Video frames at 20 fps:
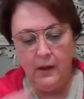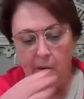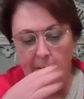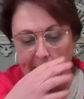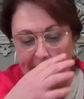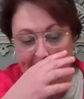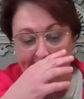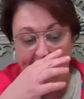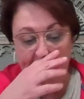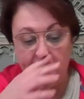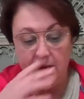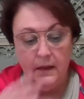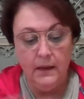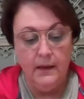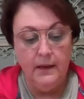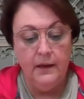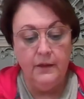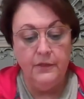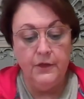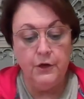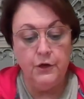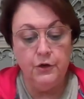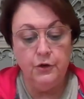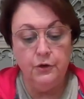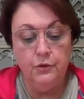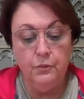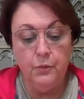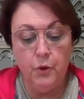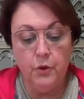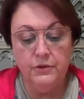Okay the
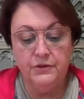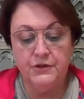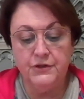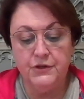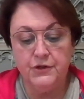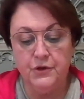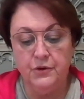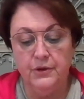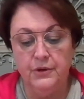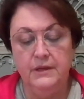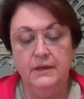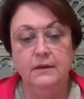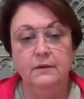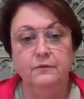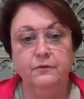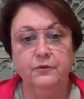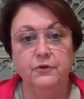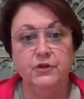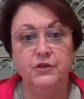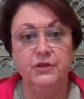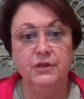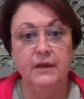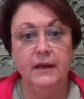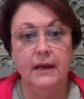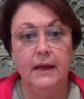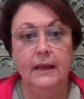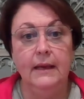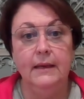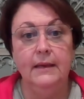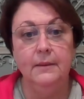newborn screening for
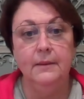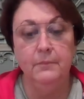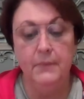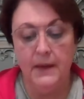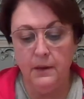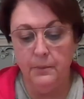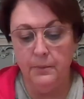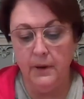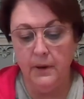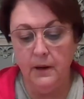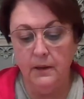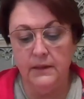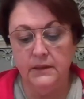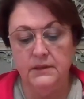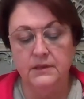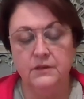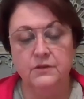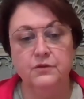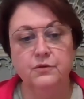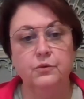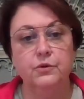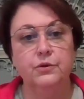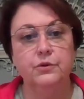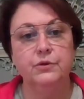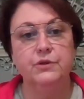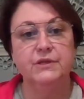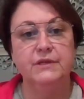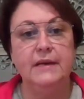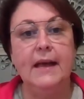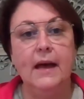genetic and metabolic
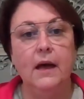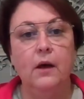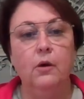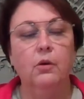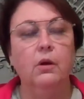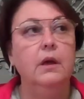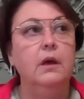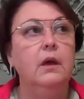disorders. Now,